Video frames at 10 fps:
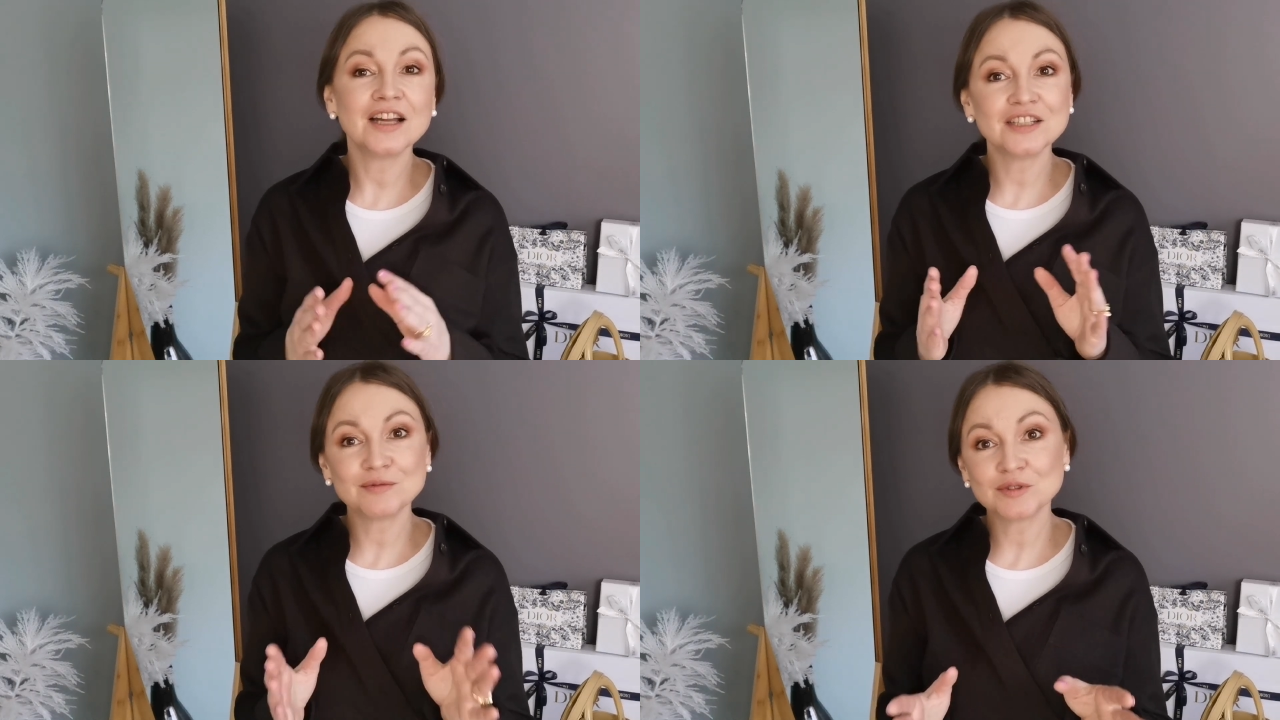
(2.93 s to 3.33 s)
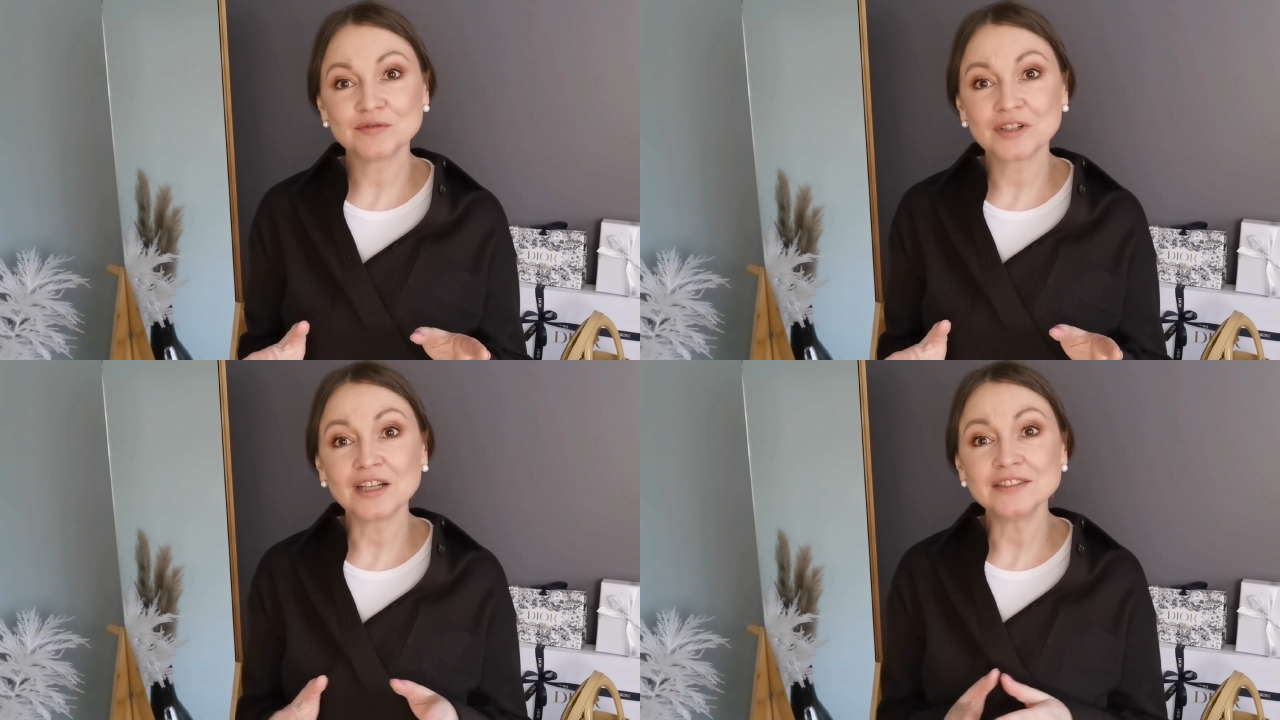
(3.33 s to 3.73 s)
I live
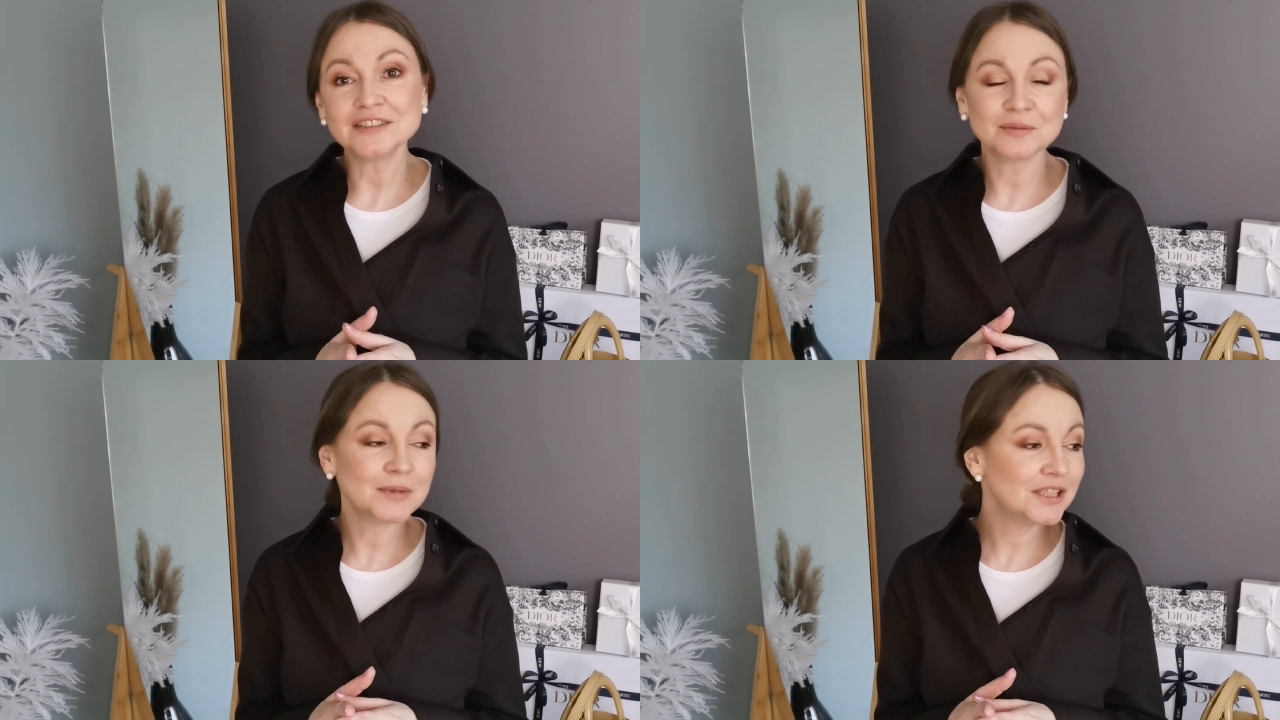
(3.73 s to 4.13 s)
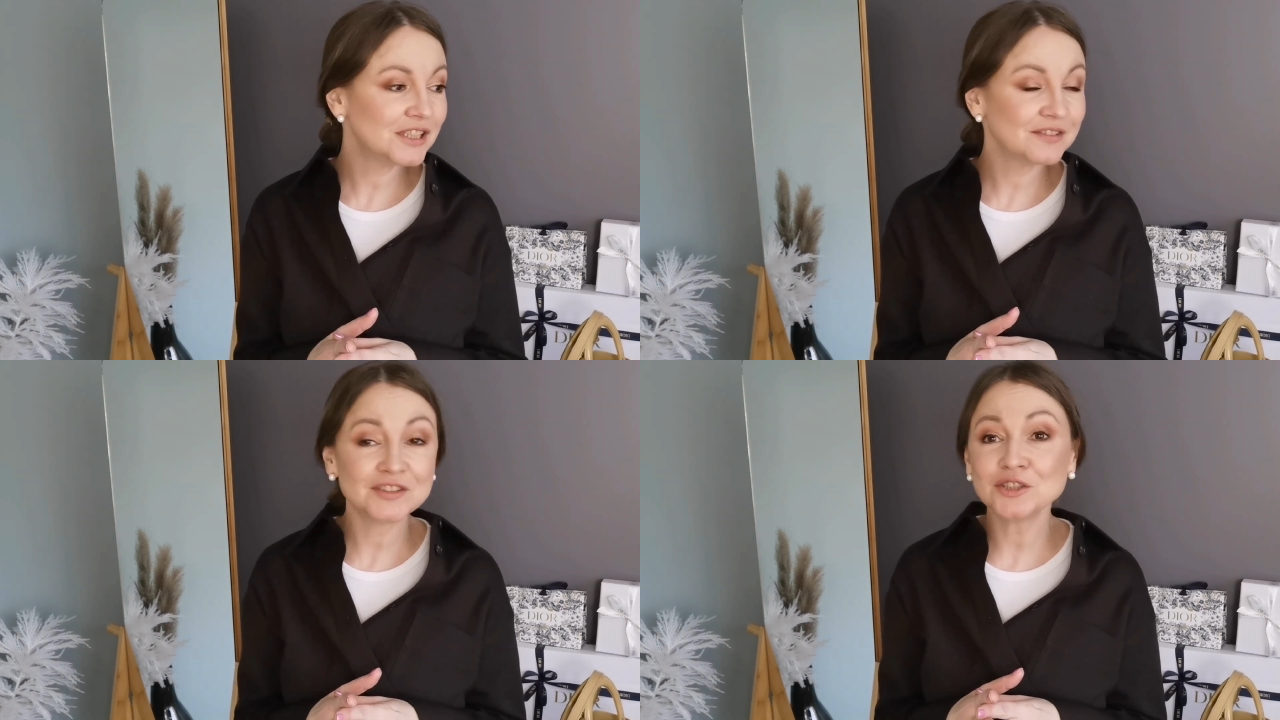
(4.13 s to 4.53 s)
in France and
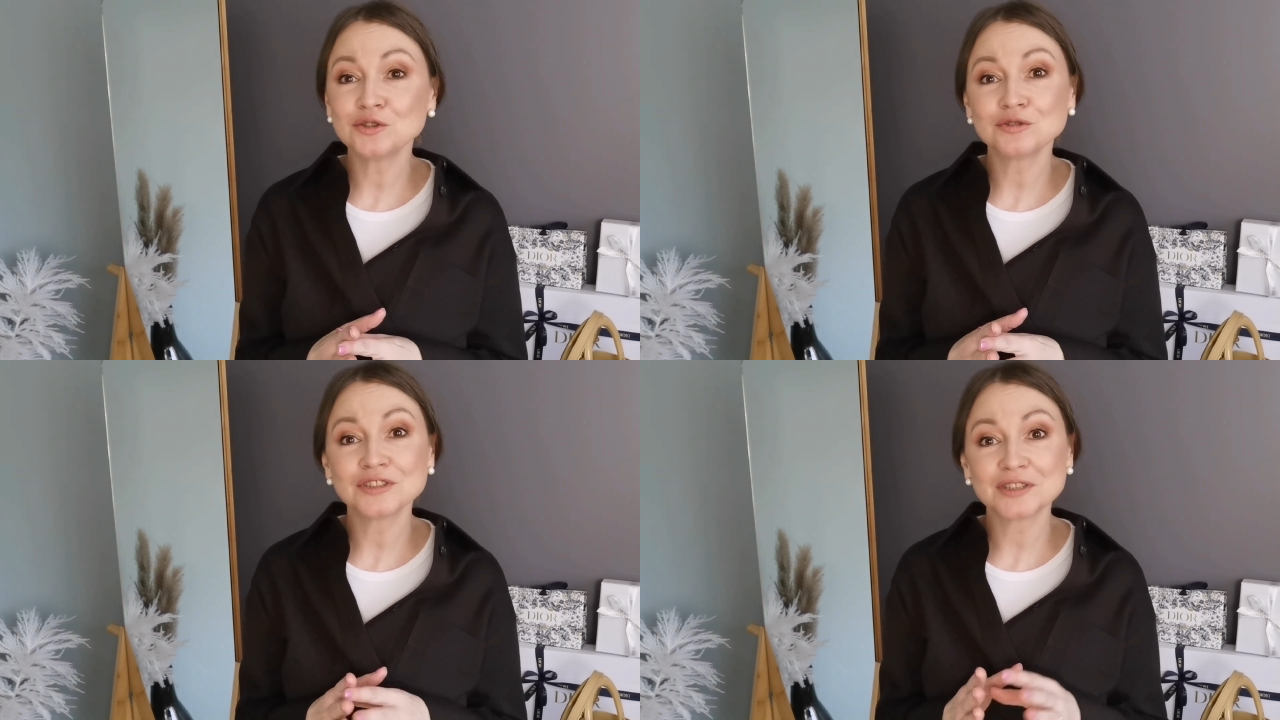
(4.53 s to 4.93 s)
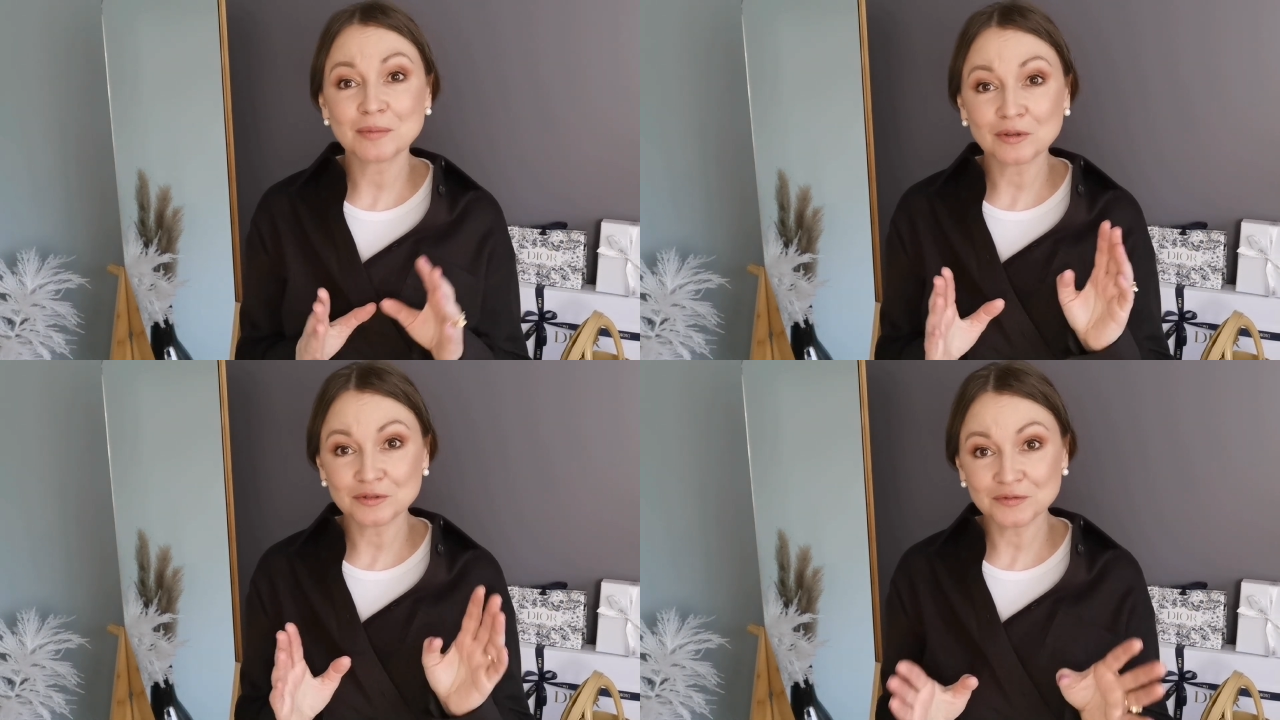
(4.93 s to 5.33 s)
making videos
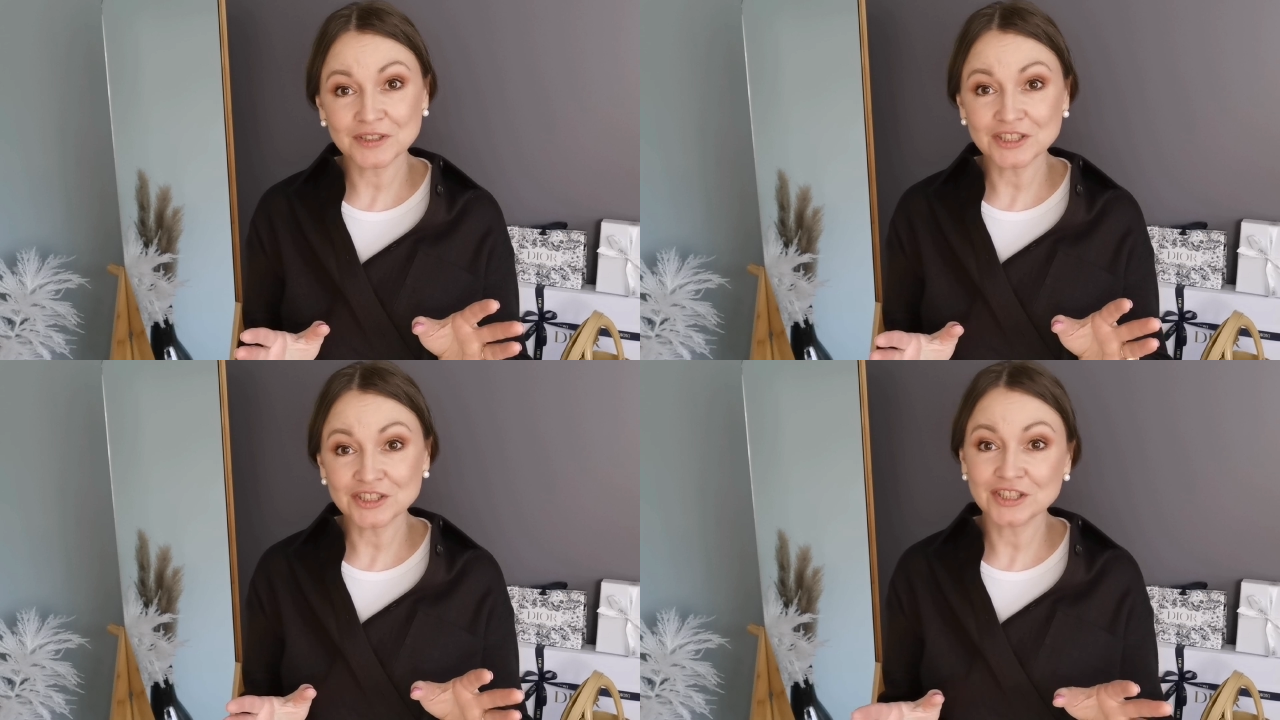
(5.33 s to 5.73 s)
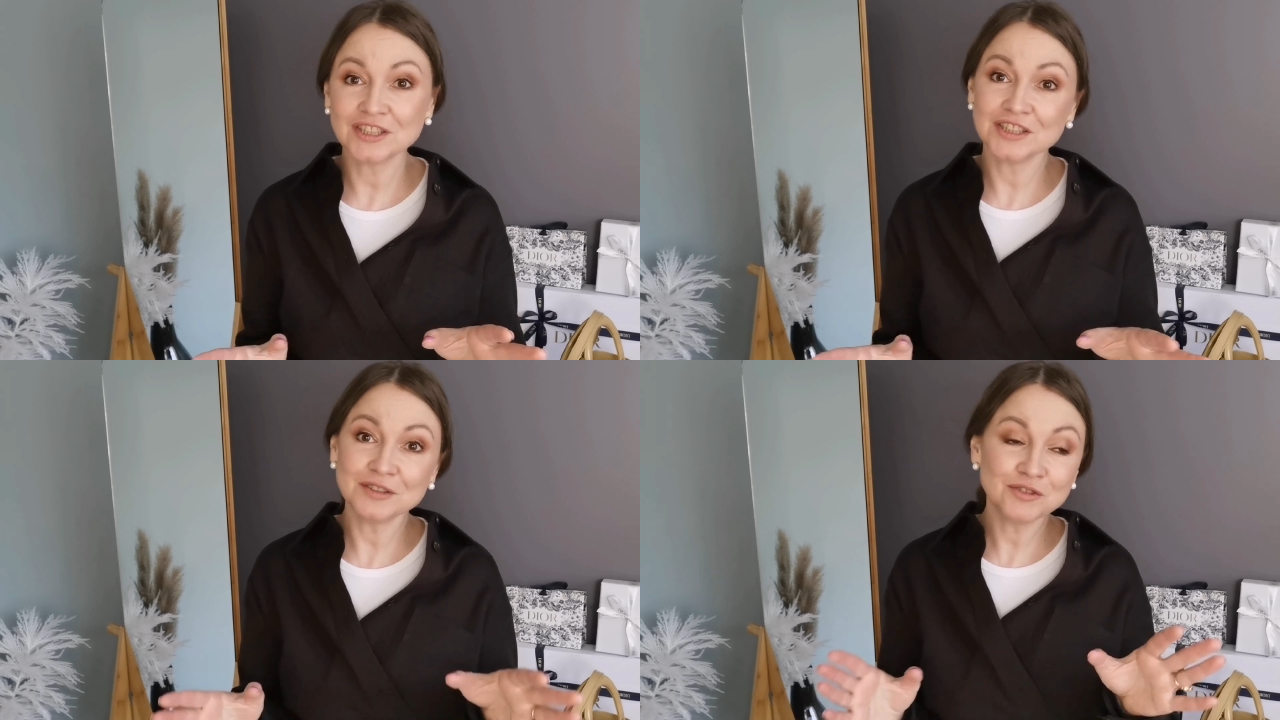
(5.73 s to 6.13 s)
about fashion.